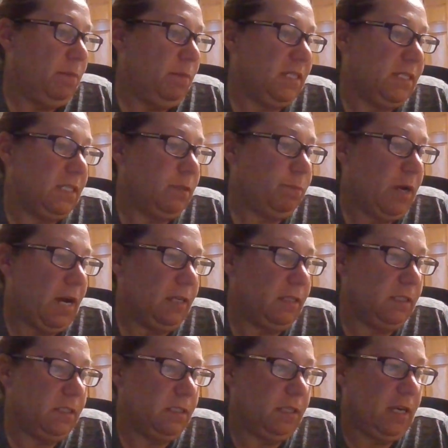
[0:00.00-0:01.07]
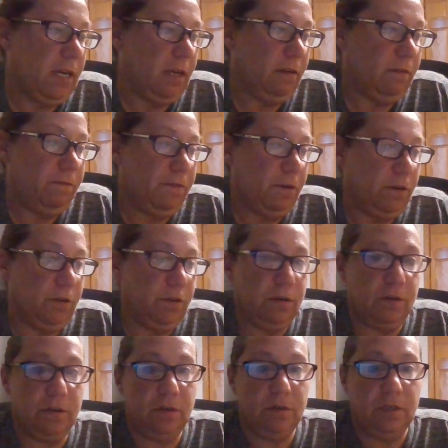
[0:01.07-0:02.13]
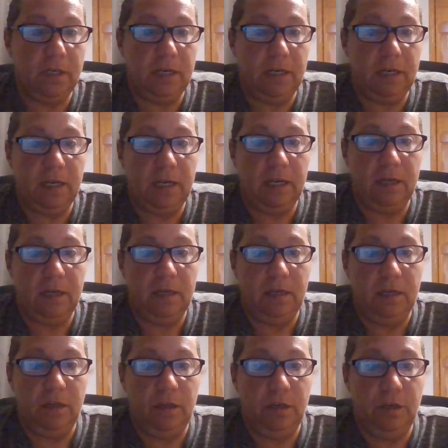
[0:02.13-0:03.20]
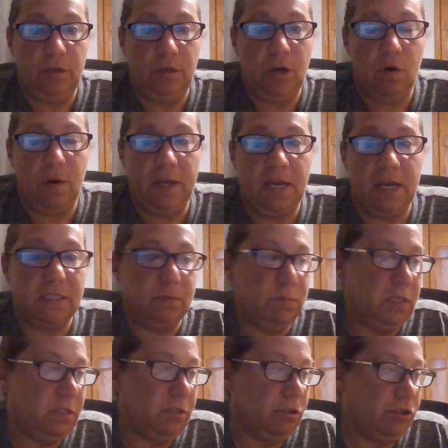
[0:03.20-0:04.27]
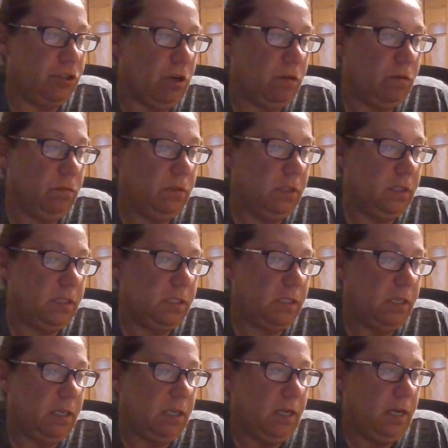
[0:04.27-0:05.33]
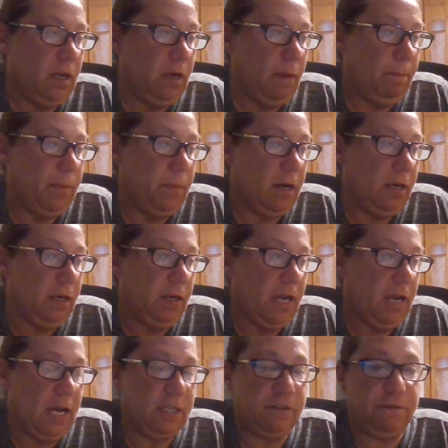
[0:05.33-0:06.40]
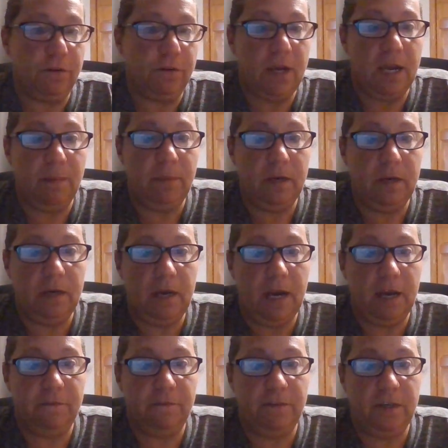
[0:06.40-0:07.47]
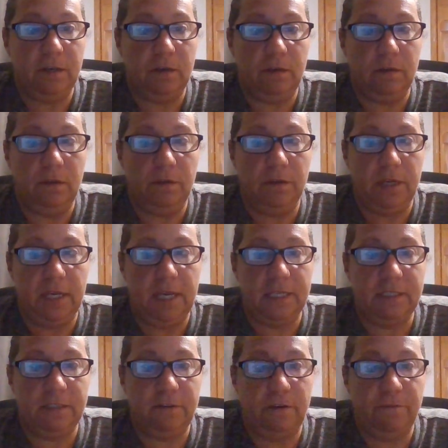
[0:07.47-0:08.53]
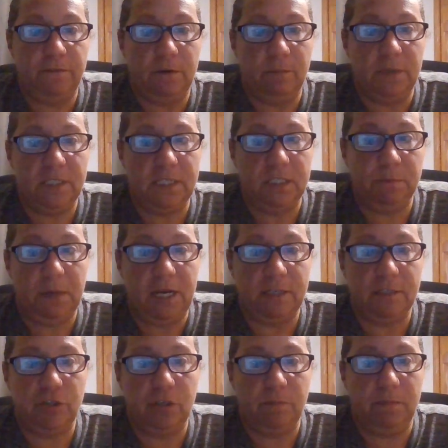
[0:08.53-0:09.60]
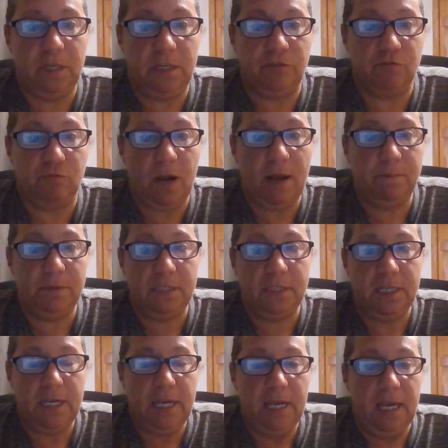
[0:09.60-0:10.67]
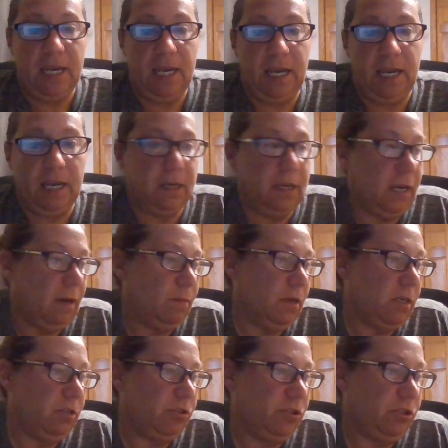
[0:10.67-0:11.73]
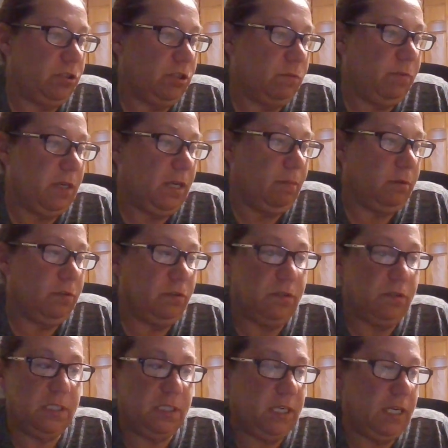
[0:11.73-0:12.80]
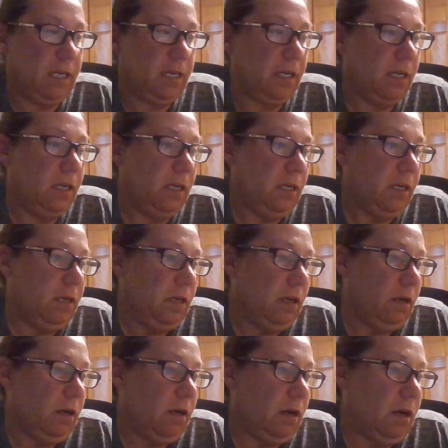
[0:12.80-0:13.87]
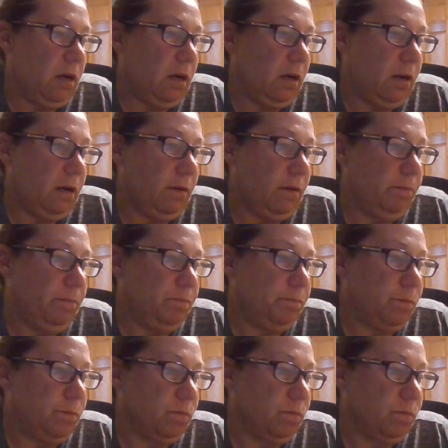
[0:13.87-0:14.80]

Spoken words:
Mrs. Potts can further go against Mr. Jones, but as for Emma, I feel the case from Mrs. Potts should be dropped, and Emma should be able to seek um,